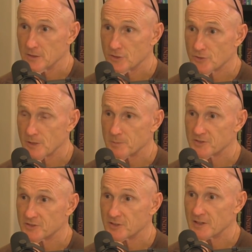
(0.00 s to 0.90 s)

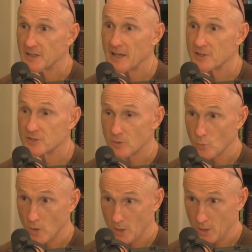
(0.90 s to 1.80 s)
trips to the edge of the
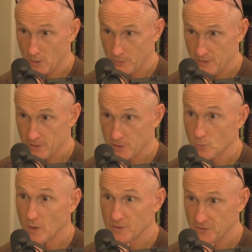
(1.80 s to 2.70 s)
wall that you
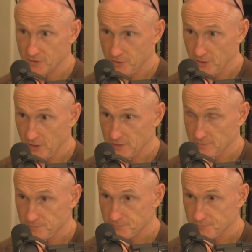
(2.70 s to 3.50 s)
once stood on.